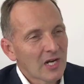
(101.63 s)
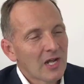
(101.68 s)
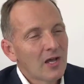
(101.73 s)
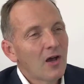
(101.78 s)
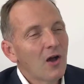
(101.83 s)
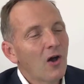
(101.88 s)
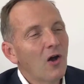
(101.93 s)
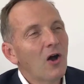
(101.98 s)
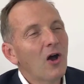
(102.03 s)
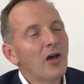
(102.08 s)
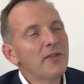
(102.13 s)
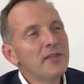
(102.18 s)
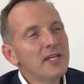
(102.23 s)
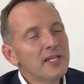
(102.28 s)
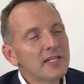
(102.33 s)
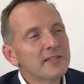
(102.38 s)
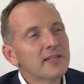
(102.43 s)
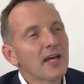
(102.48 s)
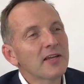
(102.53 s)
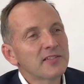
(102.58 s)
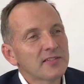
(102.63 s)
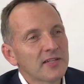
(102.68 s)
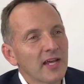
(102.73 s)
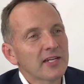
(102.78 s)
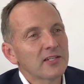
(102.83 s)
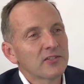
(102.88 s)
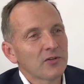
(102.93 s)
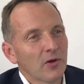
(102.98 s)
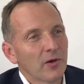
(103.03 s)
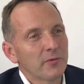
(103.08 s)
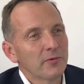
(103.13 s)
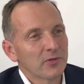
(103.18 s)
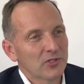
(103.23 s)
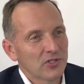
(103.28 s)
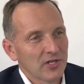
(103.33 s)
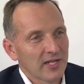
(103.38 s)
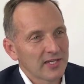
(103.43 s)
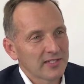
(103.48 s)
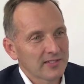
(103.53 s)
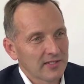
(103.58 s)
Oh, I think it does take time to
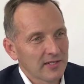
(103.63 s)
adjust.